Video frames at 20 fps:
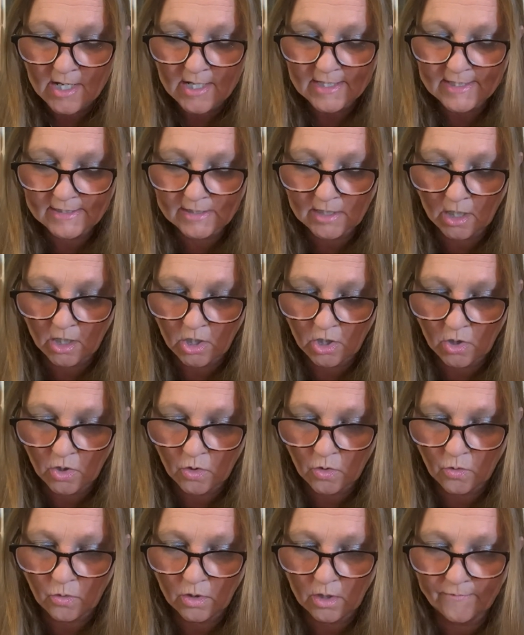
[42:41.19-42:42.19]

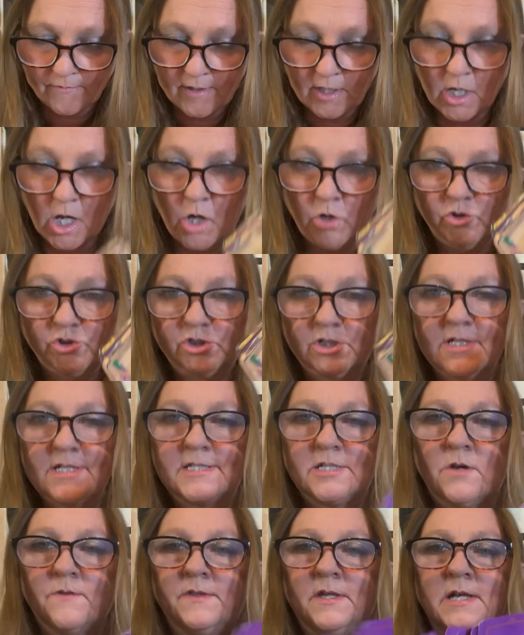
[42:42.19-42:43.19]
So the ocean.
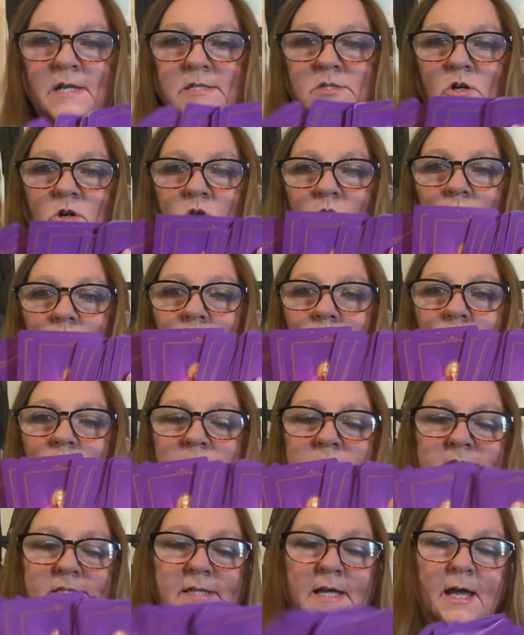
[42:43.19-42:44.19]
So these are
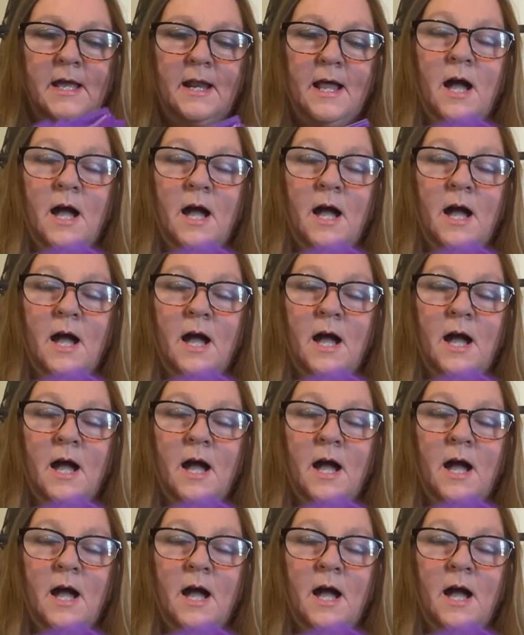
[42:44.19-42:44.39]
cards that